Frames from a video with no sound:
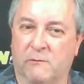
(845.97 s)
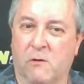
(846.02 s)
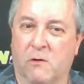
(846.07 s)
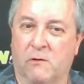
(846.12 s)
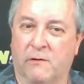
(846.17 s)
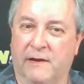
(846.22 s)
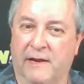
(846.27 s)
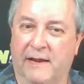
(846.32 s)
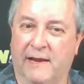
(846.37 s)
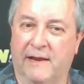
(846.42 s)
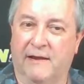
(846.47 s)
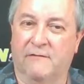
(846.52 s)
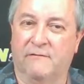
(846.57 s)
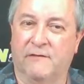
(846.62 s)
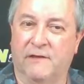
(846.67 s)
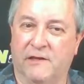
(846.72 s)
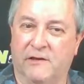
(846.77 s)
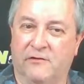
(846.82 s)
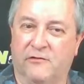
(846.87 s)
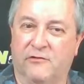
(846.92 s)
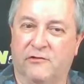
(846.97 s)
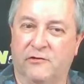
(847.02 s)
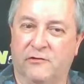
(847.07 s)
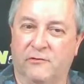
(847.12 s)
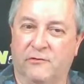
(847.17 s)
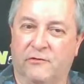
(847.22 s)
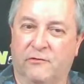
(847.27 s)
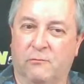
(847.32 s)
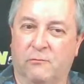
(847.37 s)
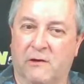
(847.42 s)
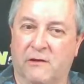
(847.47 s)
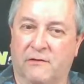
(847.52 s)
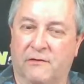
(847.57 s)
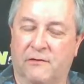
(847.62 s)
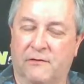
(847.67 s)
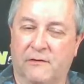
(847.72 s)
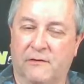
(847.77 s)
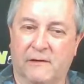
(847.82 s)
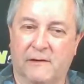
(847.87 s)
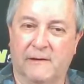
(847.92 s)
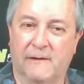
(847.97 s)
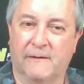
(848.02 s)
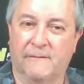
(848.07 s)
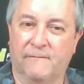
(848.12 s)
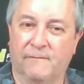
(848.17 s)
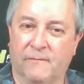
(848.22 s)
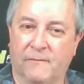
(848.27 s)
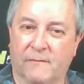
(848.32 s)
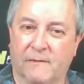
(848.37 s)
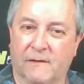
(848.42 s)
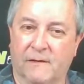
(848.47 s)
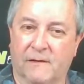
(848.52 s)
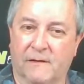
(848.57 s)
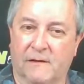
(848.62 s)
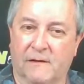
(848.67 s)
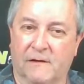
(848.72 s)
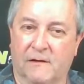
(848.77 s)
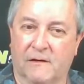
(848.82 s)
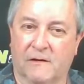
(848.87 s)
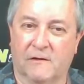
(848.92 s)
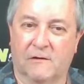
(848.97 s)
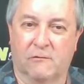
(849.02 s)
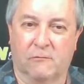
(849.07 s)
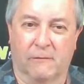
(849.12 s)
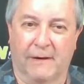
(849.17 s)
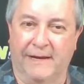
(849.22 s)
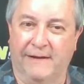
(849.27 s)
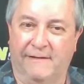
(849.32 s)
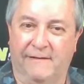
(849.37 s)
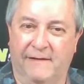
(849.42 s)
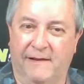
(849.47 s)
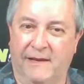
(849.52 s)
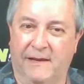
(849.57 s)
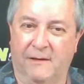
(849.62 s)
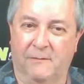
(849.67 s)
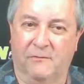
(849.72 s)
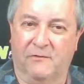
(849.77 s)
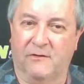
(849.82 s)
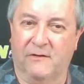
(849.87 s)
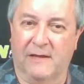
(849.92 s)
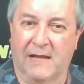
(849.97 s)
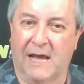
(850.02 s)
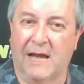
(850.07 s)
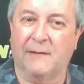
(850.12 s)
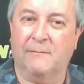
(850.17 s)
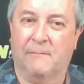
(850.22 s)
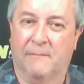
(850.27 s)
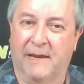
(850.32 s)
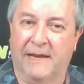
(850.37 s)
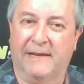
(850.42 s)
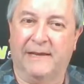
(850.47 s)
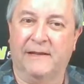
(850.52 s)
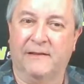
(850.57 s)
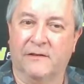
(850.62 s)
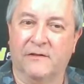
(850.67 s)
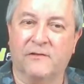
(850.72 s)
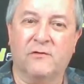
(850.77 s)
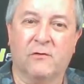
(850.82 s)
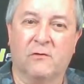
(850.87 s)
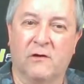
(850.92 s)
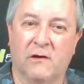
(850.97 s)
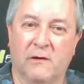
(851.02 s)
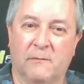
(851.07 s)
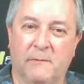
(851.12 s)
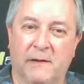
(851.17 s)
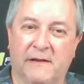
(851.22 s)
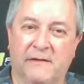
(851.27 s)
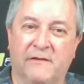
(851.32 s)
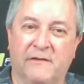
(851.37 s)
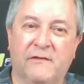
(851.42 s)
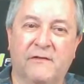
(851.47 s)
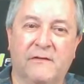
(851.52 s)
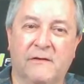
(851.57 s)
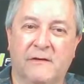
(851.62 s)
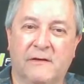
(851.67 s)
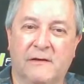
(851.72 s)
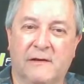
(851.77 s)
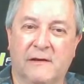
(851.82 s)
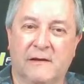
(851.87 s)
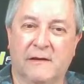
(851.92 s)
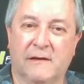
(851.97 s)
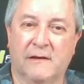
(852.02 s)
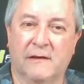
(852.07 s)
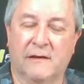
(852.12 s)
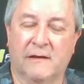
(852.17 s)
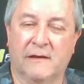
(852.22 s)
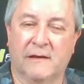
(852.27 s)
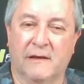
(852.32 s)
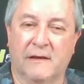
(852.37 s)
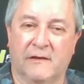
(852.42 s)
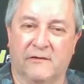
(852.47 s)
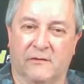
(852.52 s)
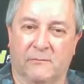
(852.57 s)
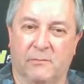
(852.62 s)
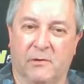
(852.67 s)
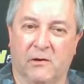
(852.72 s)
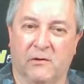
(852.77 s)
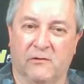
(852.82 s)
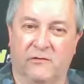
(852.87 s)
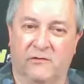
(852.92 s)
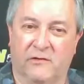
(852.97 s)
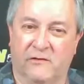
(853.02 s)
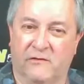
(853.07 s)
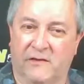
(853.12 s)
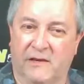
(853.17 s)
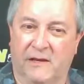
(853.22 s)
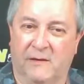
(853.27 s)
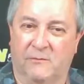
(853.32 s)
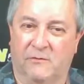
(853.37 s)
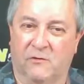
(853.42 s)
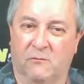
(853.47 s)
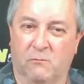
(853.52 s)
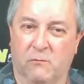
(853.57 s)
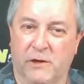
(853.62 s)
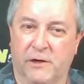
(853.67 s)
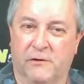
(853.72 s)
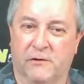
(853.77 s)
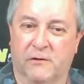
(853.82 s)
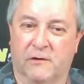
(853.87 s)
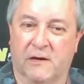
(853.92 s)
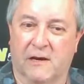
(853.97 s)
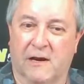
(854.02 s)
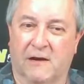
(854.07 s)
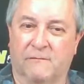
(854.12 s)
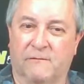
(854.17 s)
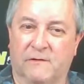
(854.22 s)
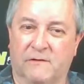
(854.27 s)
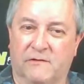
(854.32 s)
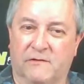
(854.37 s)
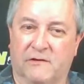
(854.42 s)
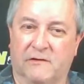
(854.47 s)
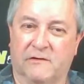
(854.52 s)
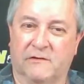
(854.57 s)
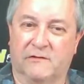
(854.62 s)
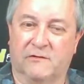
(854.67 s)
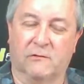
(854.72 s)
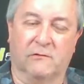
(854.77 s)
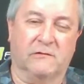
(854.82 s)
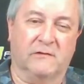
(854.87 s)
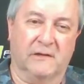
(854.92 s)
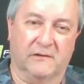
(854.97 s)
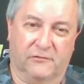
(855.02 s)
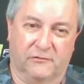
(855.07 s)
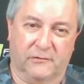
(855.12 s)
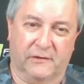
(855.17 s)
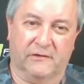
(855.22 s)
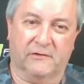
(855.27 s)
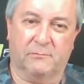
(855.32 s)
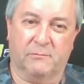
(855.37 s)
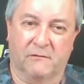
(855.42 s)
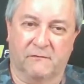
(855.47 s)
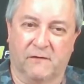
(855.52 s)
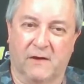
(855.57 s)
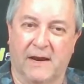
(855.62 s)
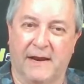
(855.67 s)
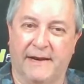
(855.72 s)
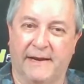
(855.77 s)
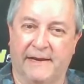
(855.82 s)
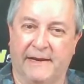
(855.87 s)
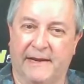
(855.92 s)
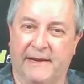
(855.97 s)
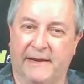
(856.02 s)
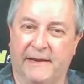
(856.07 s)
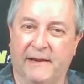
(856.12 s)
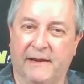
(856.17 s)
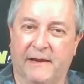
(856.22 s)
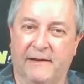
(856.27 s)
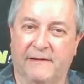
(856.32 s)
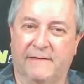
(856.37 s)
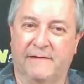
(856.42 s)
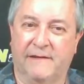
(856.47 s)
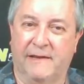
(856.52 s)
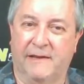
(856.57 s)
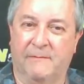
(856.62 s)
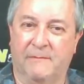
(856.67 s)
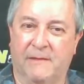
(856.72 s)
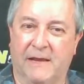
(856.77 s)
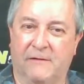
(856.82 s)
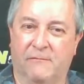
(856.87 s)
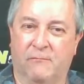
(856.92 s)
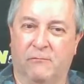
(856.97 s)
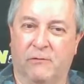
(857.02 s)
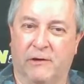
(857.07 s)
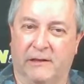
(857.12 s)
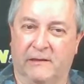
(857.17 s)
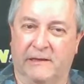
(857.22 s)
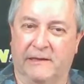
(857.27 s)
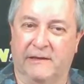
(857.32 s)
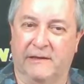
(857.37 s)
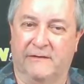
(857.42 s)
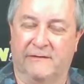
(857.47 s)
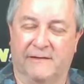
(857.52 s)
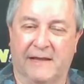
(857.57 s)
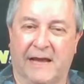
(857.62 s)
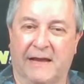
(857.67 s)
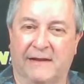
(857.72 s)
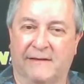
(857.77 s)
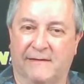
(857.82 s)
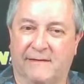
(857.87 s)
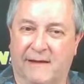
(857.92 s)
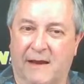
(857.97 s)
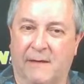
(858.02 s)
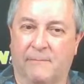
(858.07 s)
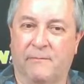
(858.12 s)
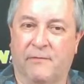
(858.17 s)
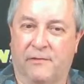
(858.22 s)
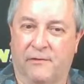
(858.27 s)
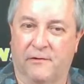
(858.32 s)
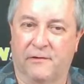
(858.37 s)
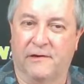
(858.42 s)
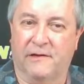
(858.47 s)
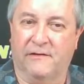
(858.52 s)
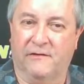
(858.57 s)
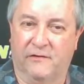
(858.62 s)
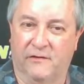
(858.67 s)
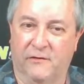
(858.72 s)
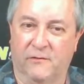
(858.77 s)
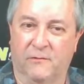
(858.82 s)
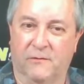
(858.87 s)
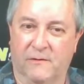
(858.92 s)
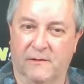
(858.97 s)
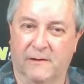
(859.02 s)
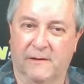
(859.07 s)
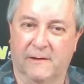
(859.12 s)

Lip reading: we won't have the issues with great teams not making the tournament as opposed to teams in weaker conferences or districts providing a team that really is not top 32.